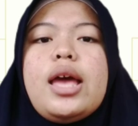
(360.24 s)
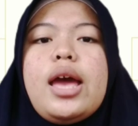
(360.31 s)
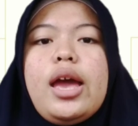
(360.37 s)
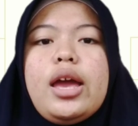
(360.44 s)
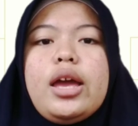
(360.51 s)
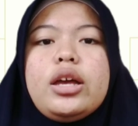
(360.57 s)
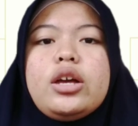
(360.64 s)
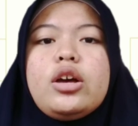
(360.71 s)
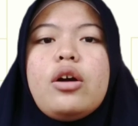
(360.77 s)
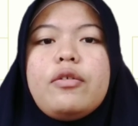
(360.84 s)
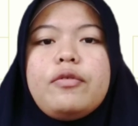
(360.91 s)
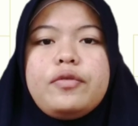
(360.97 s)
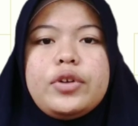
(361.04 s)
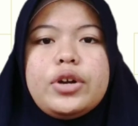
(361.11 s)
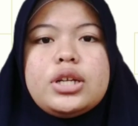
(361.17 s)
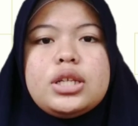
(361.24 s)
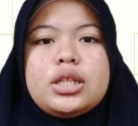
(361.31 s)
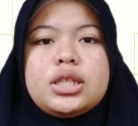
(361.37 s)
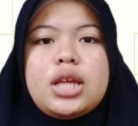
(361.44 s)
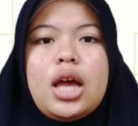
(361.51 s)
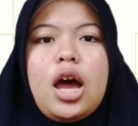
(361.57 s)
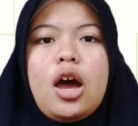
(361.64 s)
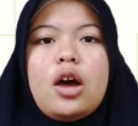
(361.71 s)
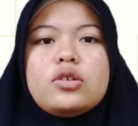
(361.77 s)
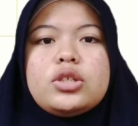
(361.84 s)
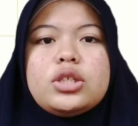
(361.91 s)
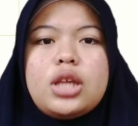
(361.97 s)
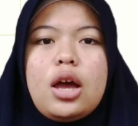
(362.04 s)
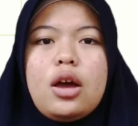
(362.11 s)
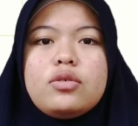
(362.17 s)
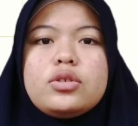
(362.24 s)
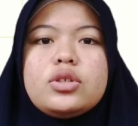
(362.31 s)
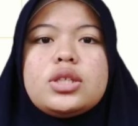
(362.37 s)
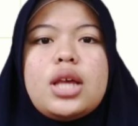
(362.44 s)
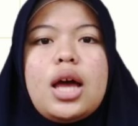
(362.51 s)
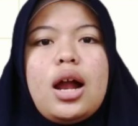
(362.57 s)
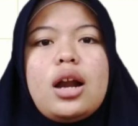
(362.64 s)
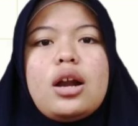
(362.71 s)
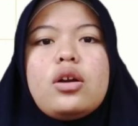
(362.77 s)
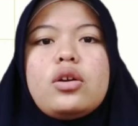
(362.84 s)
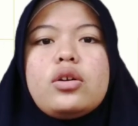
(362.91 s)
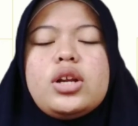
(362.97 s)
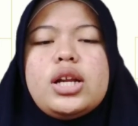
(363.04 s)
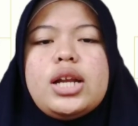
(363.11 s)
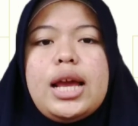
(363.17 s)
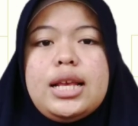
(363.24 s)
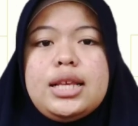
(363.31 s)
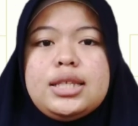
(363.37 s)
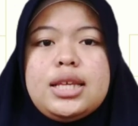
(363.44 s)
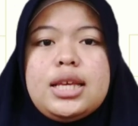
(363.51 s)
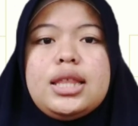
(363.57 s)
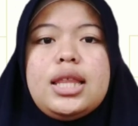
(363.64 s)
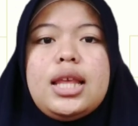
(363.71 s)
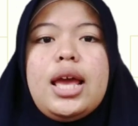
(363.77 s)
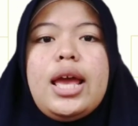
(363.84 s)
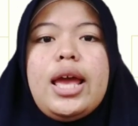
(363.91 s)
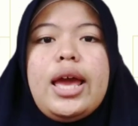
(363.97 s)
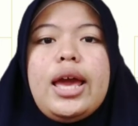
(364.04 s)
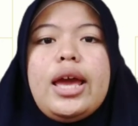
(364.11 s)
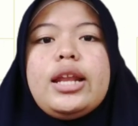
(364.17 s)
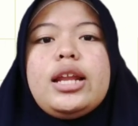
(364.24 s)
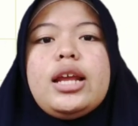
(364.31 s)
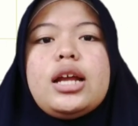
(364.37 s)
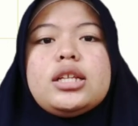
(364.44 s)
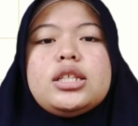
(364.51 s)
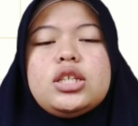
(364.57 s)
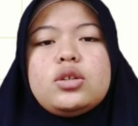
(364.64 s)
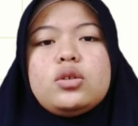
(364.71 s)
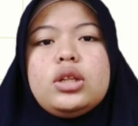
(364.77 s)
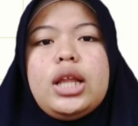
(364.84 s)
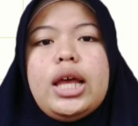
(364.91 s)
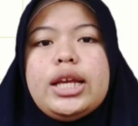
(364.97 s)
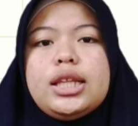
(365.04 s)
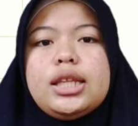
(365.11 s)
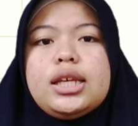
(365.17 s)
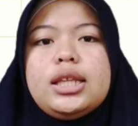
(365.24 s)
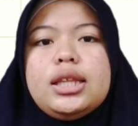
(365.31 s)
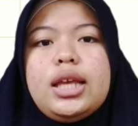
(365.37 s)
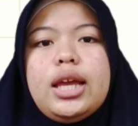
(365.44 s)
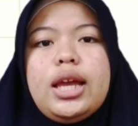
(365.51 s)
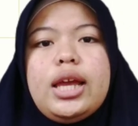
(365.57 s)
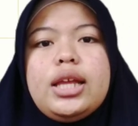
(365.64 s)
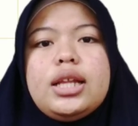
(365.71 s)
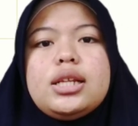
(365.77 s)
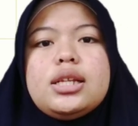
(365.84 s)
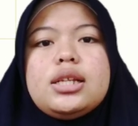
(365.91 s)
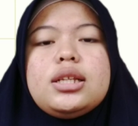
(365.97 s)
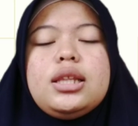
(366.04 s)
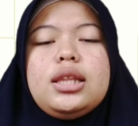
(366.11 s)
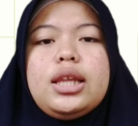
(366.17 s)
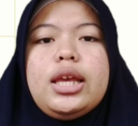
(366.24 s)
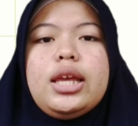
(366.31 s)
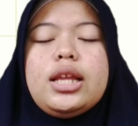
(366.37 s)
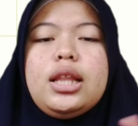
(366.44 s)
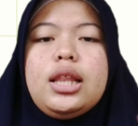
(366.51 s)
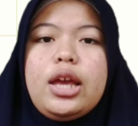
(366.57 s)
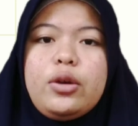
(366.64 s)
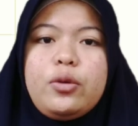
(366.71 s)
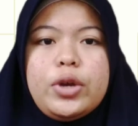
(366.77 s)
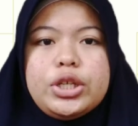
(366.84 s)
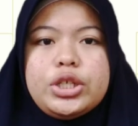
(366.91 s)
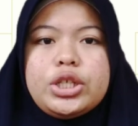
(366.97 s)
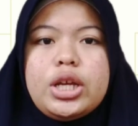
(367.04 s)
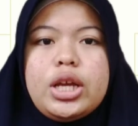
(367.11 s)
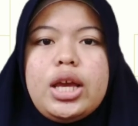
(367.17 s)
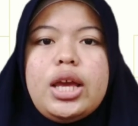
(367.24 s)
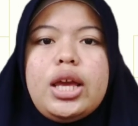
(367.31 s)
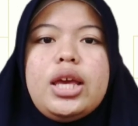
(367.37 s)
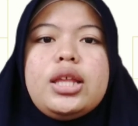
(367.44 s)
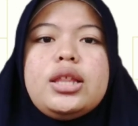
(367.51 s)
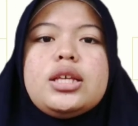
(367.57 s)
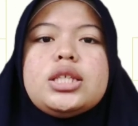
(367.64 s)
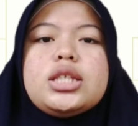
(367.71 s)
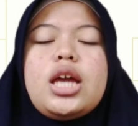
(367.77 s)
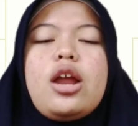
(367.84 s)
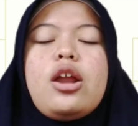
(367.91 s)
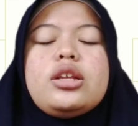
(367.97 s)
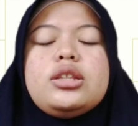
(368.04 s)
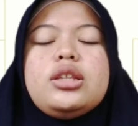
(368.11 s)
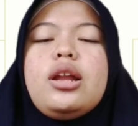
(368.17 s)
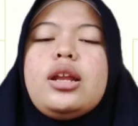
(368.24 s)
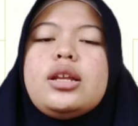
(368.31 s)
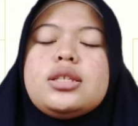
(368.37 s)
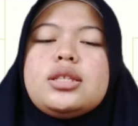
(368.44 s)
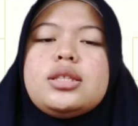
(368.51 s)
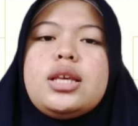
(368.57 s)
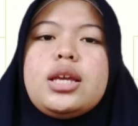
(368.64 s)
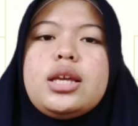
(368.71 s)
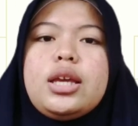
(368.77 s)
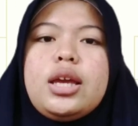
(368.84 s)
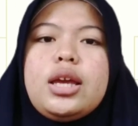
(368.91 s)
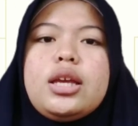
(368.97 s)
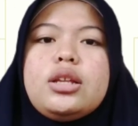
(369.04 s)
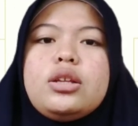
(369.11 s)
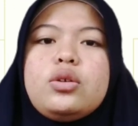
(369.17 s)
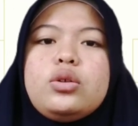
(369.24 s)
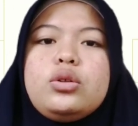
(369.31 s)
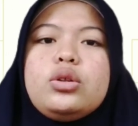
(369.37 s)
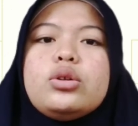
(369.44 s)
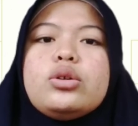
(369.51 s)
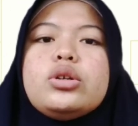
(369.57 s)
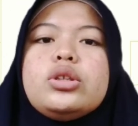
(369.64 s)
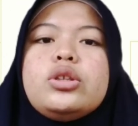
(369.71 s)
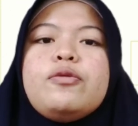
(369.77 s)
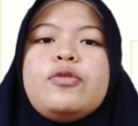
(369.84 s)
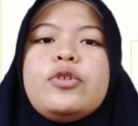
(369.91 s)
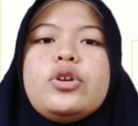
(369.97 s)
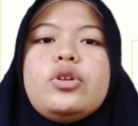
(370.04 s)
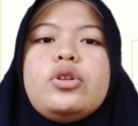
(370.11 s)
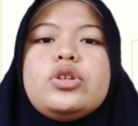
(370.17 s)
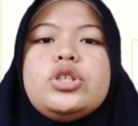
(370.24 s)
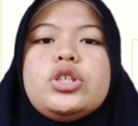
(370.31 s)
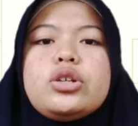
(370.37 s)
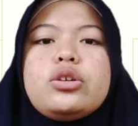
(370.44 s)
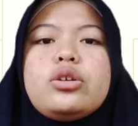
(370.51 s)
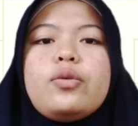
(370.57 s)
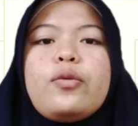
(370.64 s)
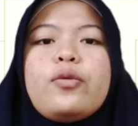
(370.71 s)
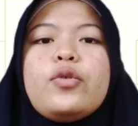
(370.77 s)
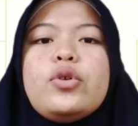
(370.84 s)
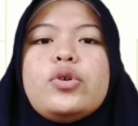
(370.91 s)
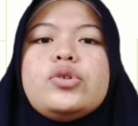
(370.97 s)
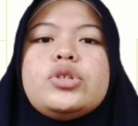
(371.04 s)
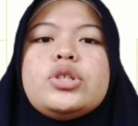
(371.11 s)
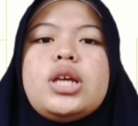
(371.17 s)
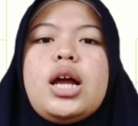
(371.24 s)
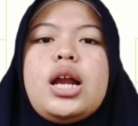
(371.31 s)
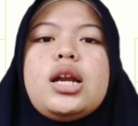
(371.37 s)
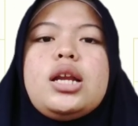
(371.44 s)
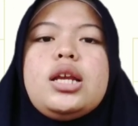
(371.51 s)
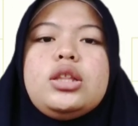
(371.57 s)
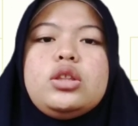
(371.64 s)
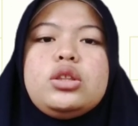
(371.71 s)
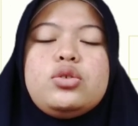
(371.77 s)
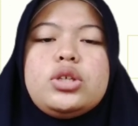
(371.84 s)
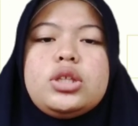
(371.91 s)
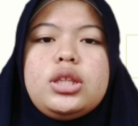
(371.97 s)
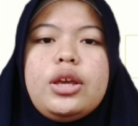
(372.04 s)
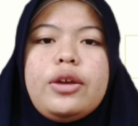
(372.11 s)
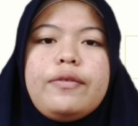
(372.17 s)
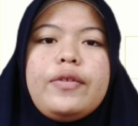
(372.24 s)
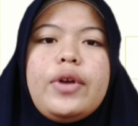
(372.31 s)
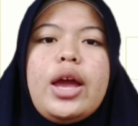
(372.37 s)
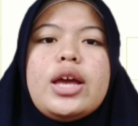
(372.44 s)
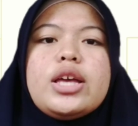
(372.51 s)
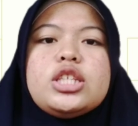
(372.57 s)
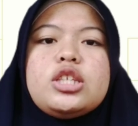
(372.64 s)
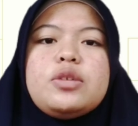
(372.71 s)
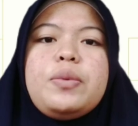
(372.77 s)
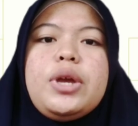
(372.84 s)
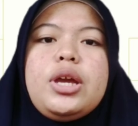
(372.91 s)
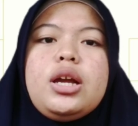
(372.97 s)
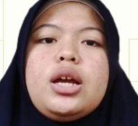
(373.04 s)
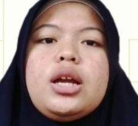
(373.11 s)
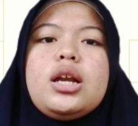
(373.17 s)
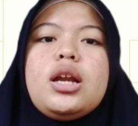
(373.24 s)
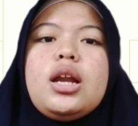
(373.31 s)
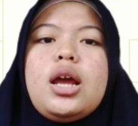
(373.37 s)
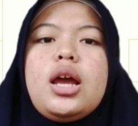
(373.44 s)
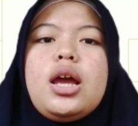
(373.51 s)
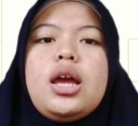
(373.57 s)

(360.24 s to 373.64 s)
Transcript: that governs how sounds are organized and articulated in a language. Its characteristics include phonological rules are intuitive. Speaker